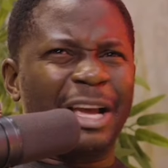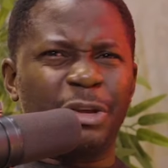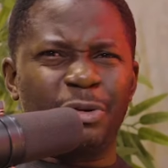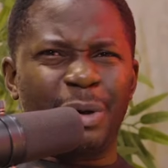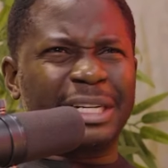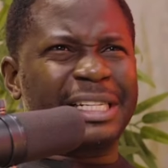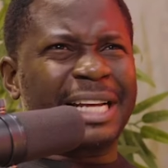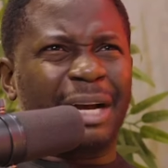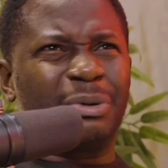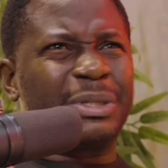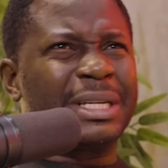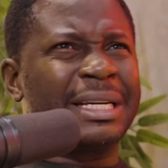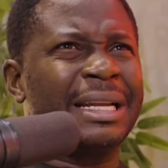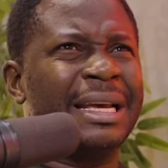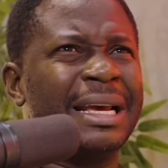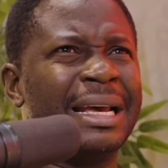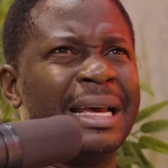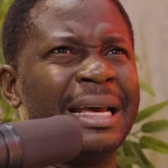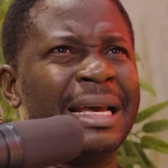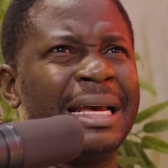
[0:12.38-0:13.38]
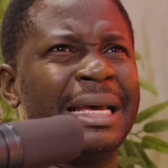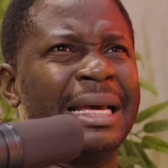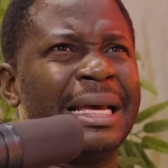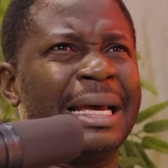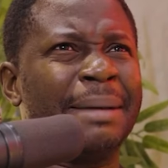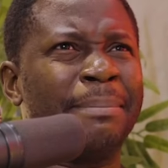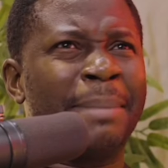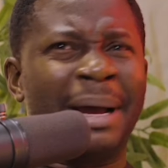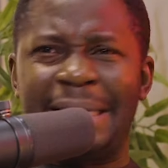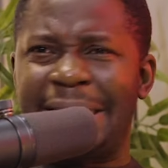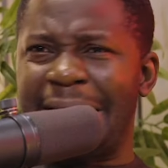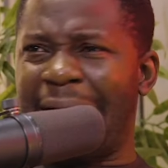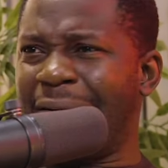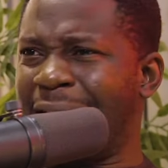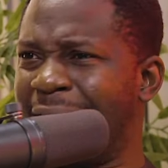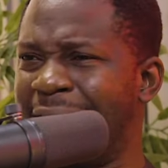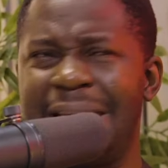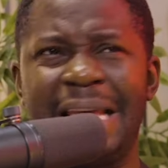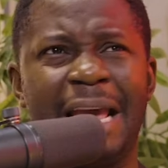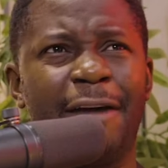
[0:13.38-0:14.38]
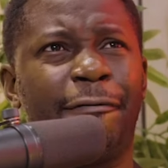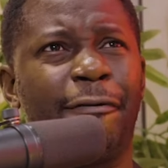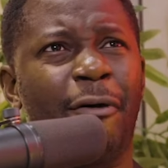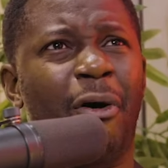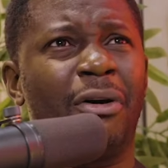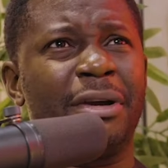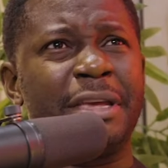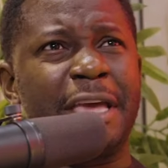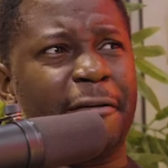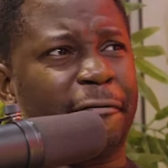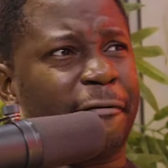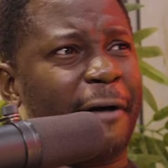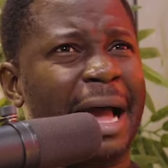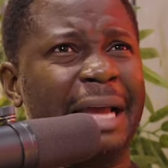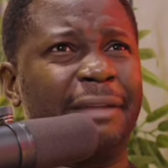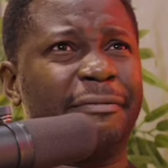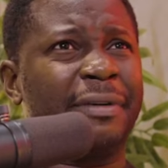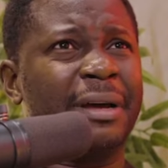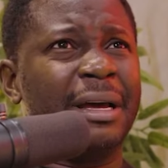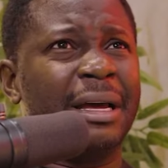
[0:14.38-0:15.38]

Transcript: And you're shouting, my child in year four, year five,